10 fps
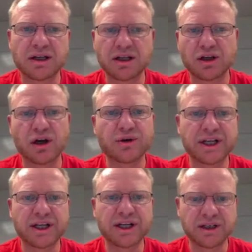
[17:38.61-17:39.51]

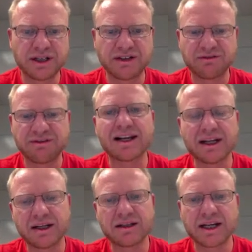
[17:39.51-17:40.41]
loading and
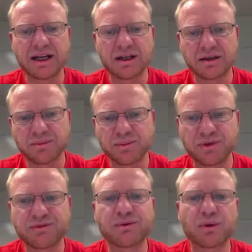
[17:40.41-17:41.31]
validating the data
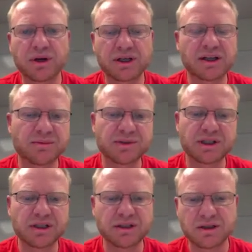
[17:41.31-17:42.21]
before it
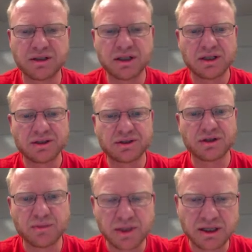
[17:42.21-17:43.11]
comes in
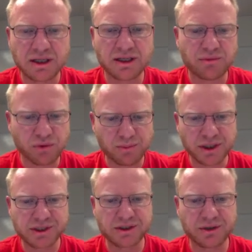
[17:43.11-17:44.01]
to the metadata
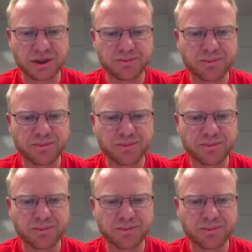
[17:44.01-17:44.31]
repository.